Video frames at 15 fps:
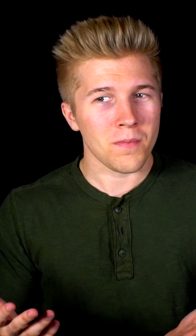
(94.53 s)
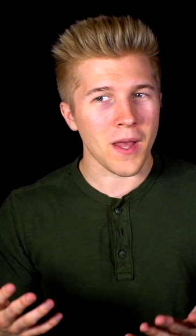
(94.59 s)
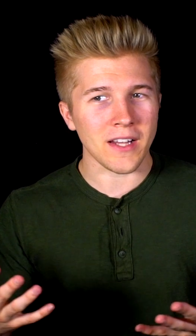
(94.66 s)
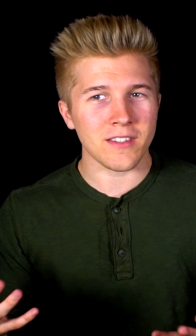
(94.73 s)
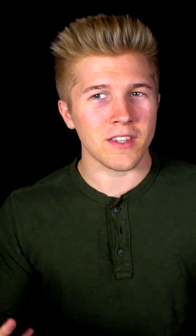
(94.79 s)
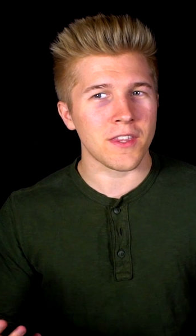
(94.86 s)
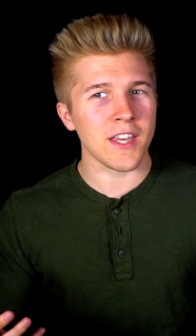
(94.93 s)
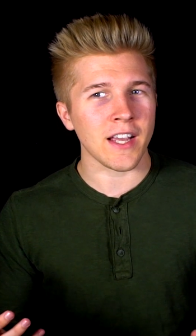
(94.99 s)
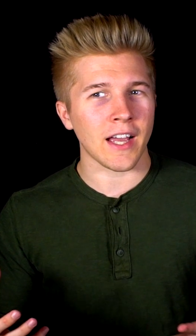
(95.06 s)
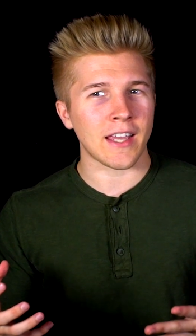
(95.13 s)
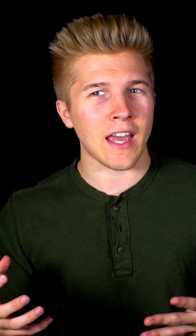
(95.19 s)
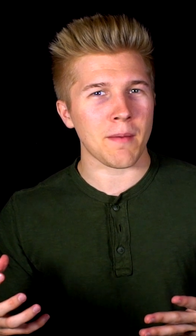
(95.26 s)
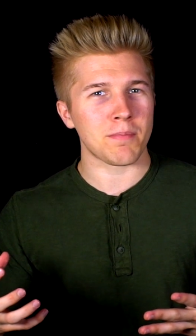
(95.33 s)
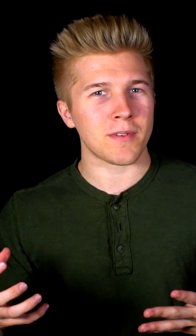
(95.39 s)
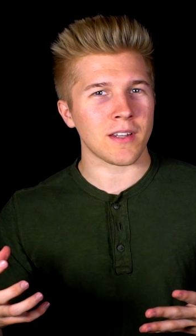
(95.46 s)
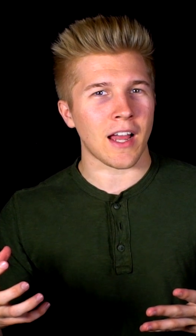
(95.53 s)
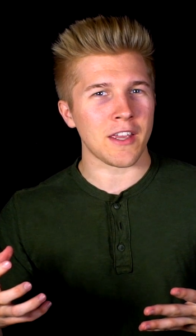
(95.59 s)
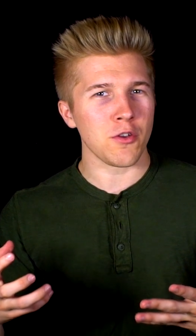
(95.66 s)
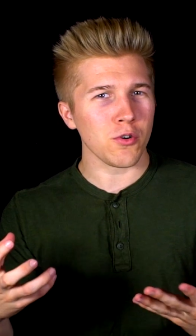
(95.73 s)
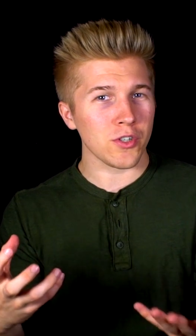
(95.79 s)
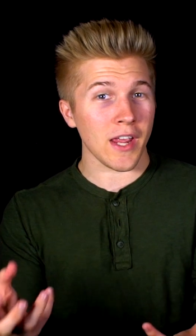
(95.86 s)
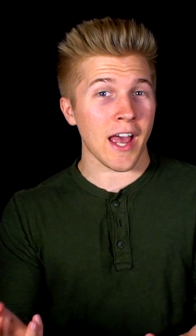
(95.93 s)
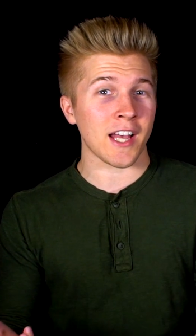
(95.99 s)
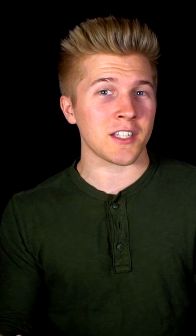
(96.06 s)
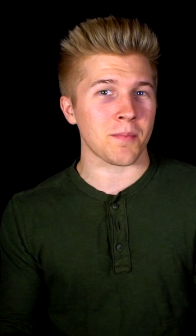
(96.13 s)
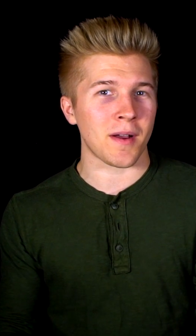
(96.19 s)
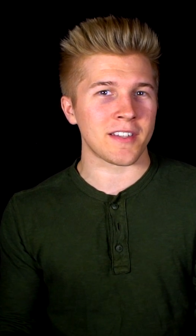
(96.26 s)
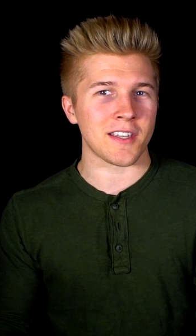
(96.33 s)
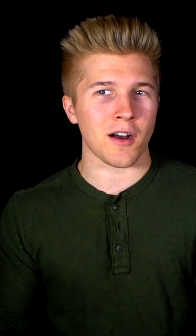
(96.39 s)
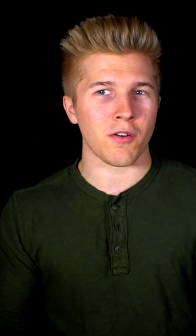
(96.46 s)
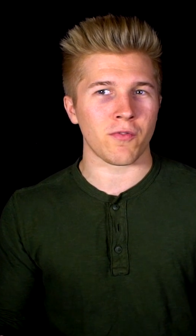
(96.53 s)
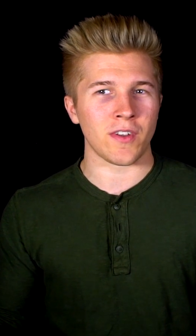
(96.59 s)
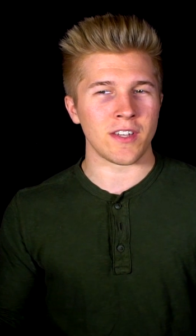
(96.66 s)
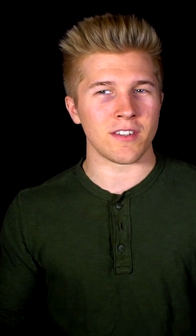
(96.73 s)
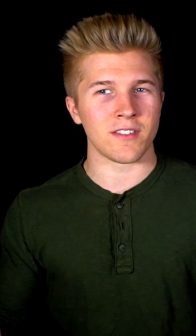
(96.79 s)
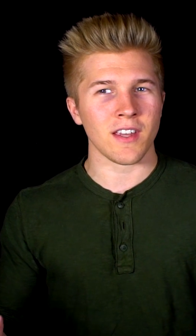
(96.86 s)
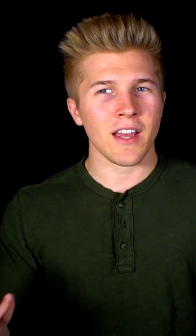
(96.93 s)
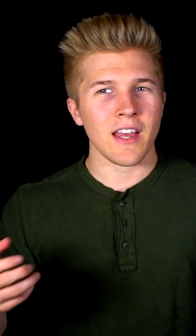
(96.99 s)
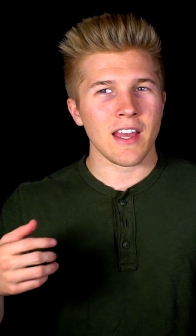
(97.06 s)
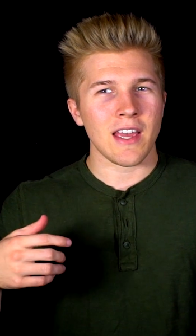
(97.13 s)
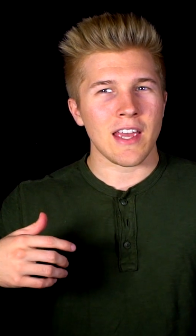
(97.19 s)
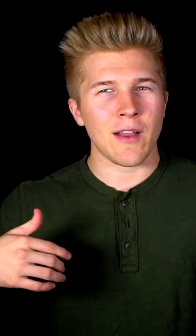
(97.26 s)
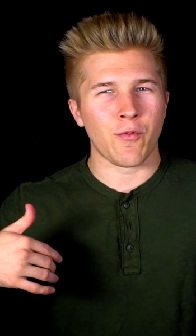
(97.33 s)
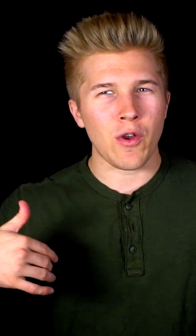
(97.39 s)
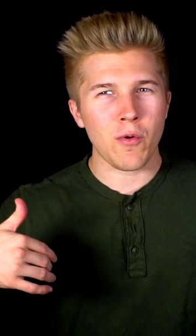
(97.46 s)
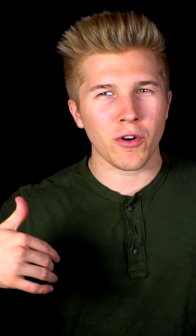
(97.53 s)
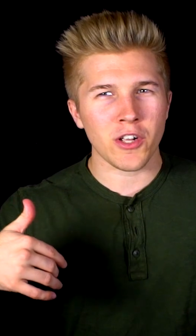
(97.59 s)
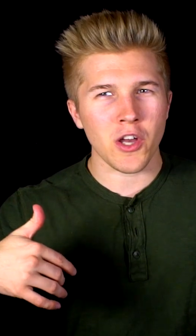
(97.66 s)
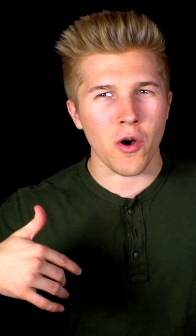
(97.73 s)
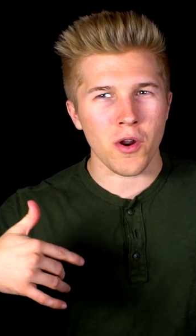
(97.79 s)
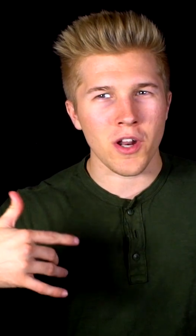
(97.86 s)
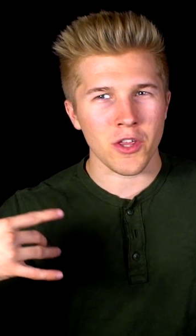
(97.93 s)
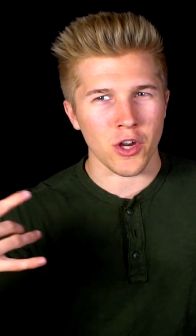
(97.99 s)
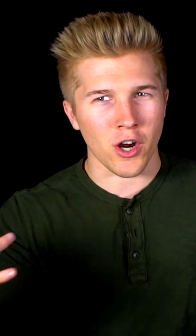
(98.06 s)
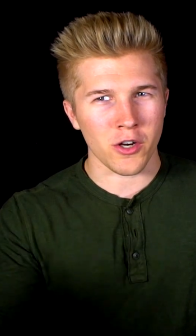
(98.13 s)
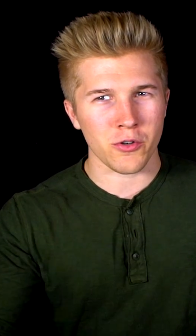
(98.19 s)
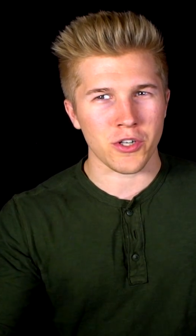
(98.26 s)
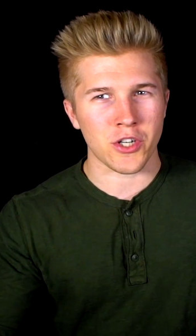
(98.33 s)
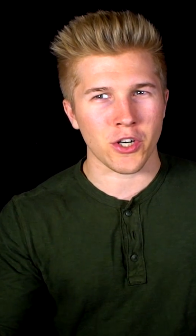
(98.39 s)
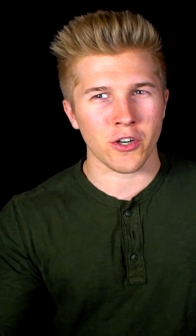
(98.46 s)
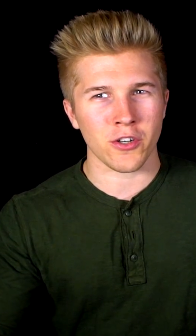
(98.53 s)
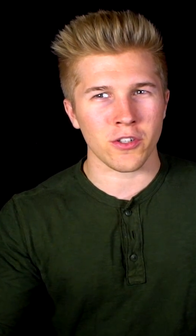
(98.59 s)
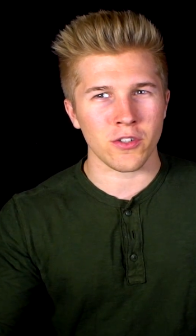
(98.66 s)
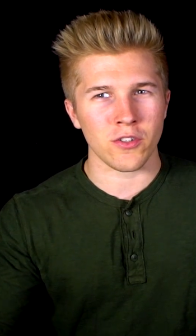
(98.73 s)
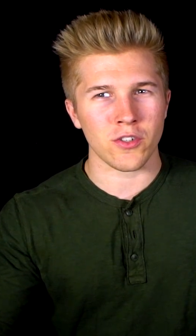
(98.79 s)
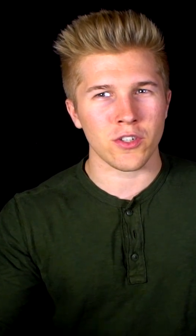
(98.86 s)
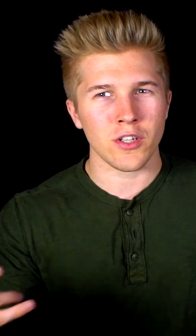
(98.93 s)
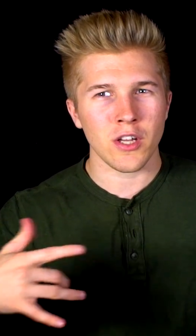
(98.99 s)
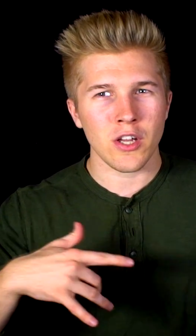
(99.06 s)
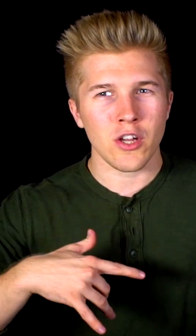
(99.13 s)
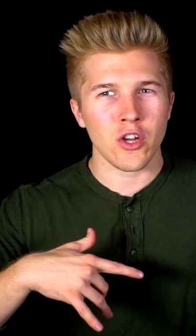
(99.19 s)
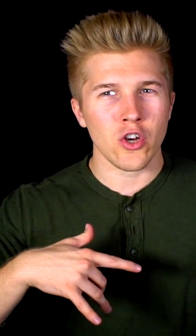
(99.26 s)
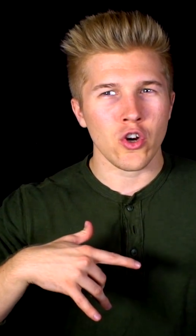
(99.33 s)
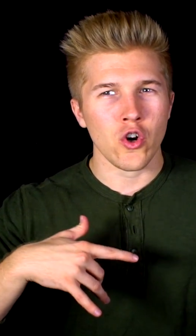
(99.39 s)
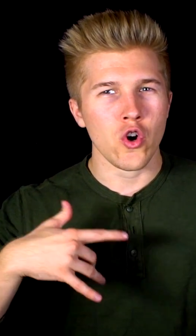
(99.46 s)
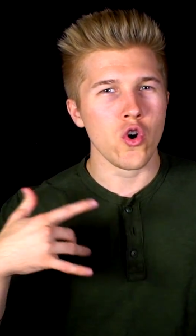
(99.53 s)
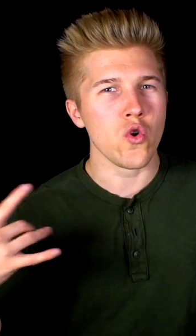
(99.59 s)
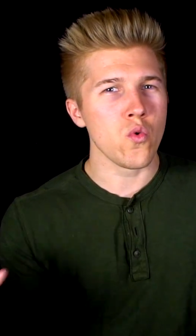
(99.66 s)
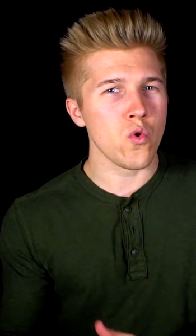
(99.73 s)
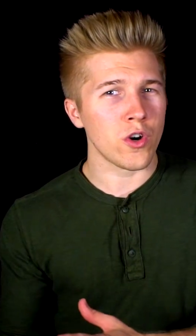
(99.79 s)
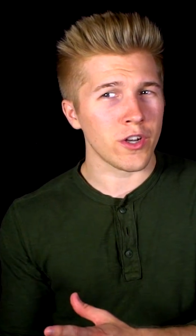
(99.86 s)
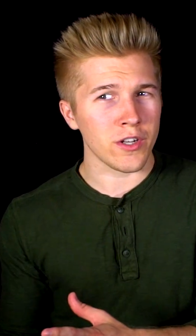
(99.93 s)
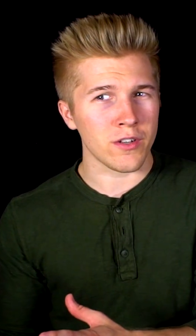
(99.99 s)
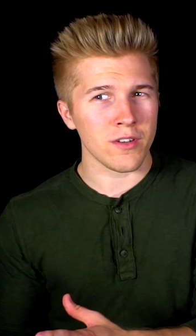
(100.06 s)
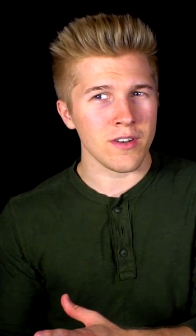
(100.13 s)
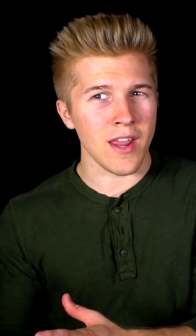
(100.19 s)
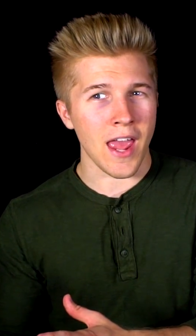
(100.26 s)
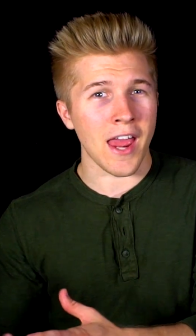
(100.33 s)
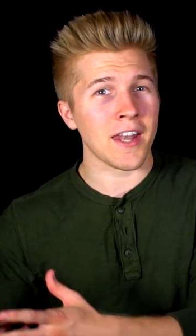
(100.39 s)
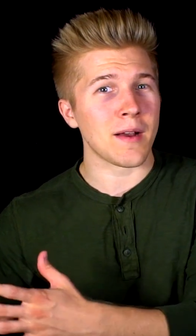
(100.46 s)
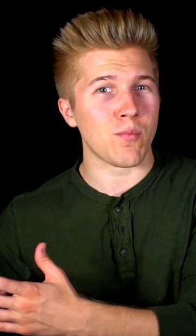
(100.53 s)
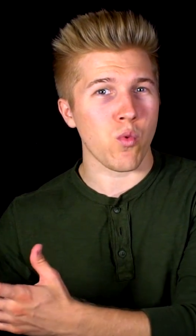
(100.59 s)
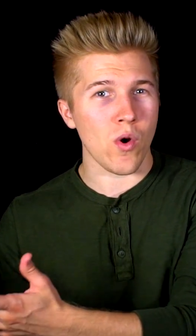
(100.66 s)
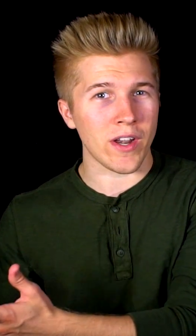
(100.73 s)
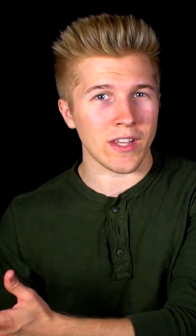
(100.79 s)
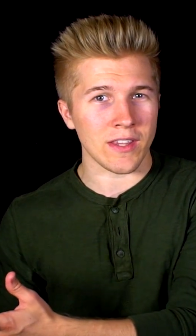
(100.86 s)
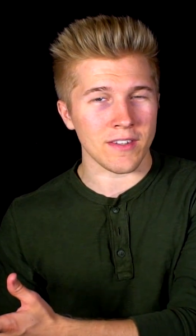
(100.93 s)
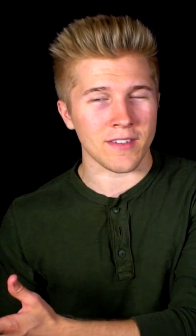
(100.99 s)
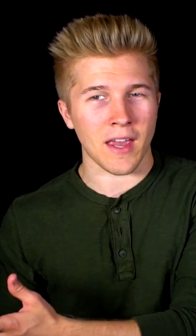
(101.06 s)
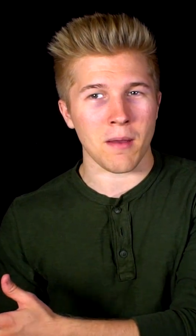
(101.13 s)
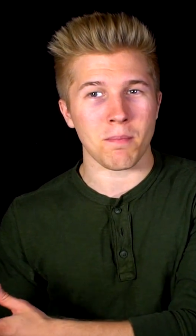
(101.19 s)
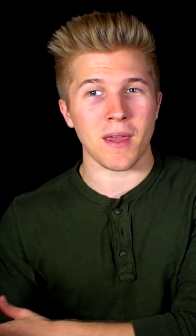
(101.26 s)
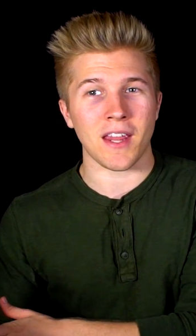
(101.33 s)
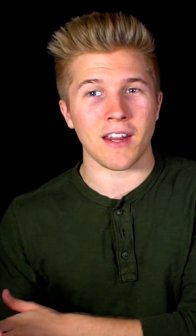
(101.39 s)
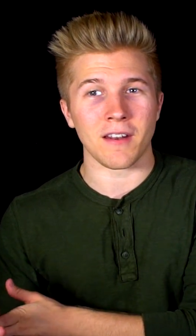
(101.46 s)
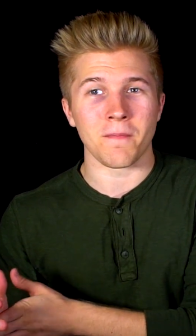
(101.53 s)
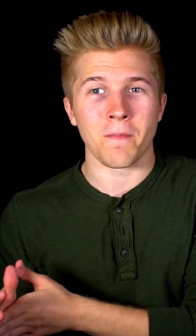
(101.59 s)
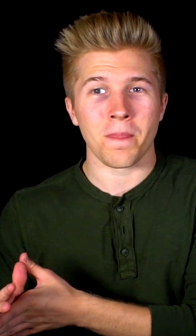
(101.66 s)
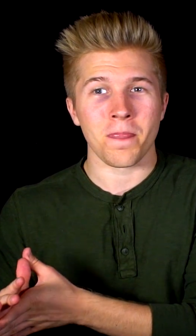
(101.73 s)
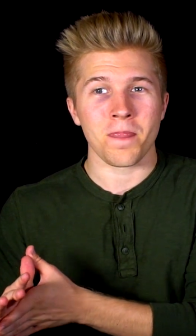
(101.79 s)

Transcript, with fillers: That's the thing I kept. I usually ask myself is if we were to go another hundred turns, who would end up winning this campaign?